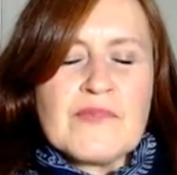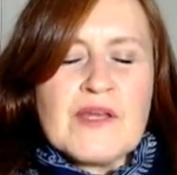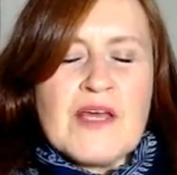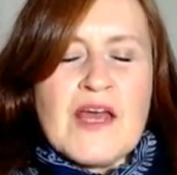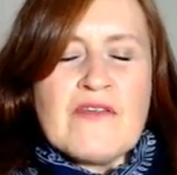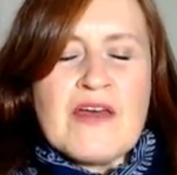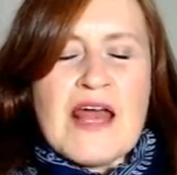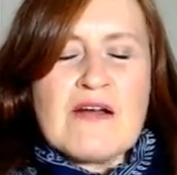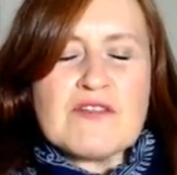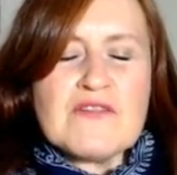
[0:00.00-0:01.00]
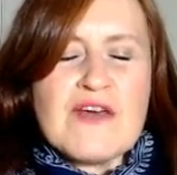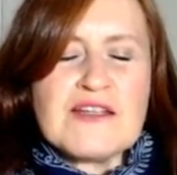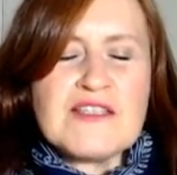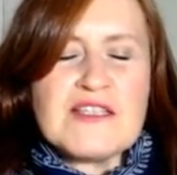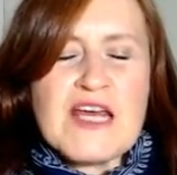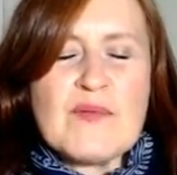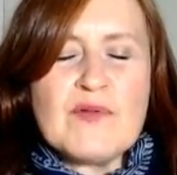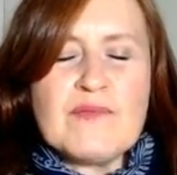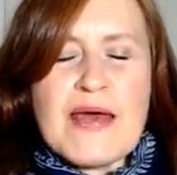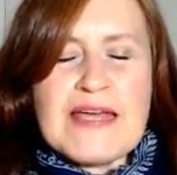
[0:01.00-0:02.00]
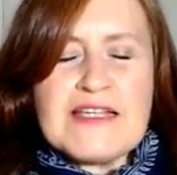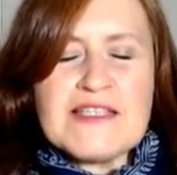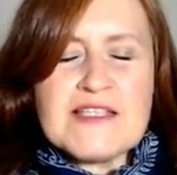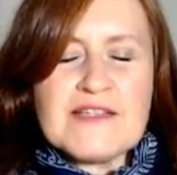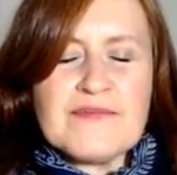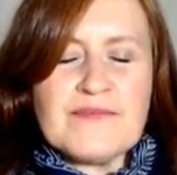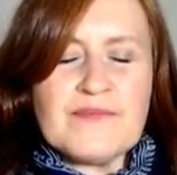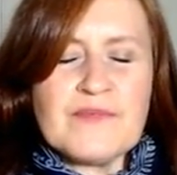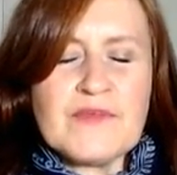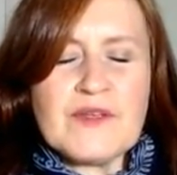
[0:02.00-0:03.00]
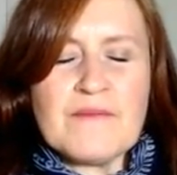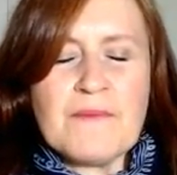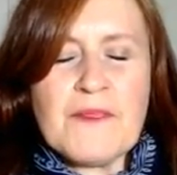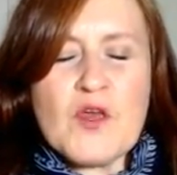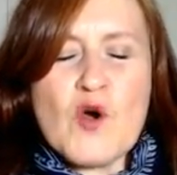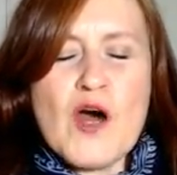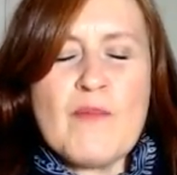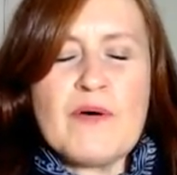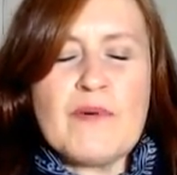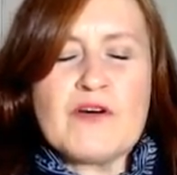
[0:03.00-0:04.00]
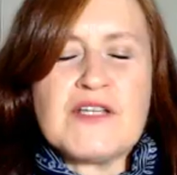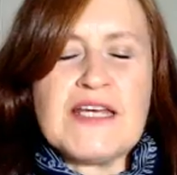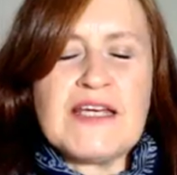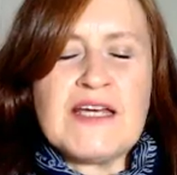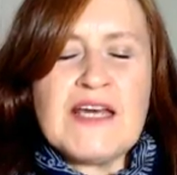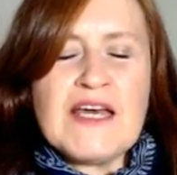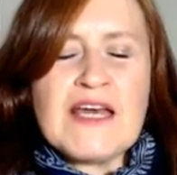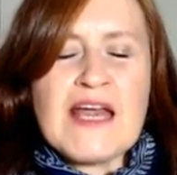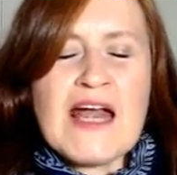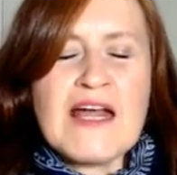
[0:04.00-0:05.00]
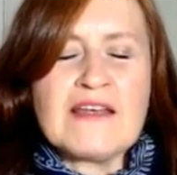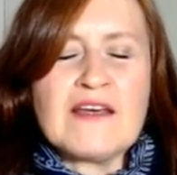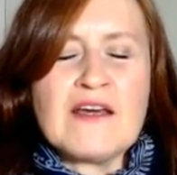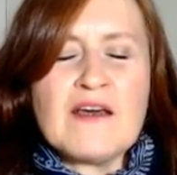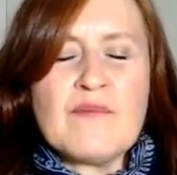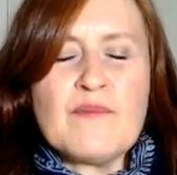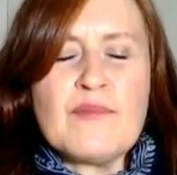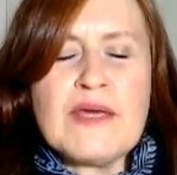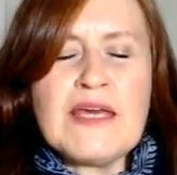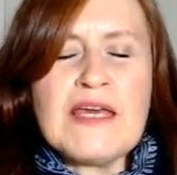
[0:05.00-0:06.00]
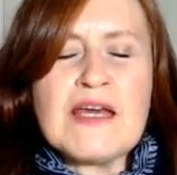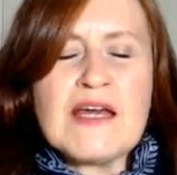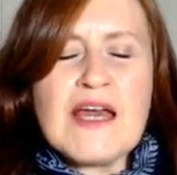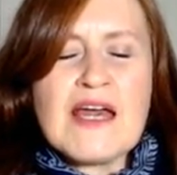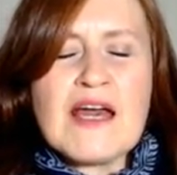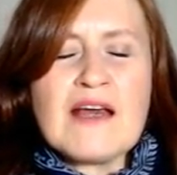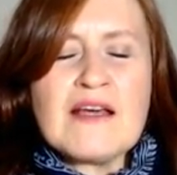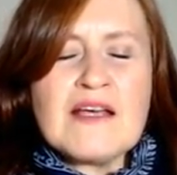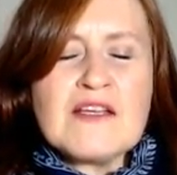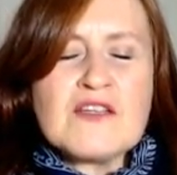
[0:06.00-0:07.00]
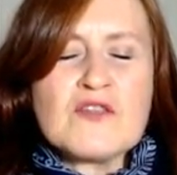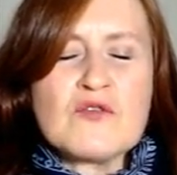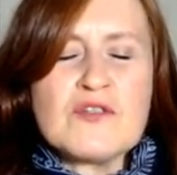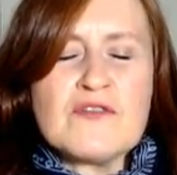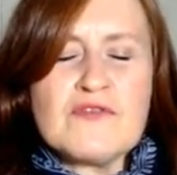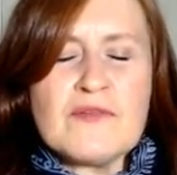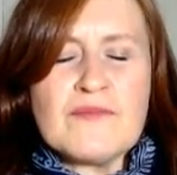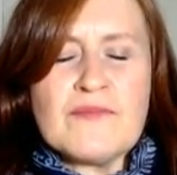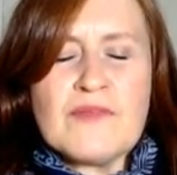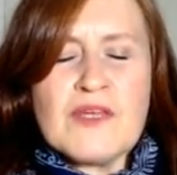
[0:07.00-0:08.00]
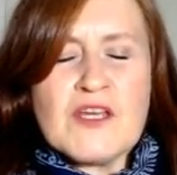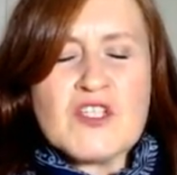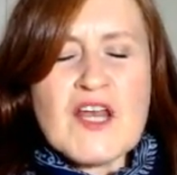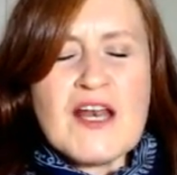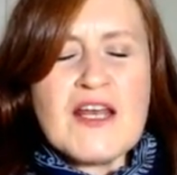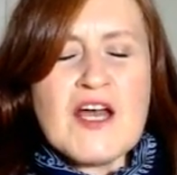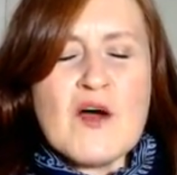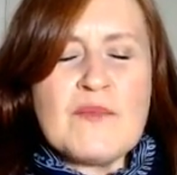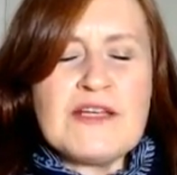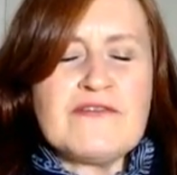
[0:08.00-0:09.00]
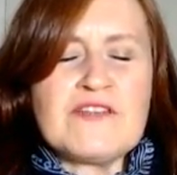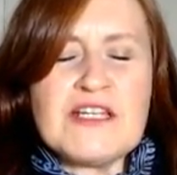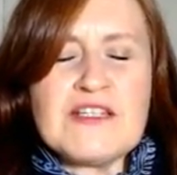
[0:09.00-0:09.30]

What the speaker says: And then out of that stable base, your upper body can be sort of gently uplifted.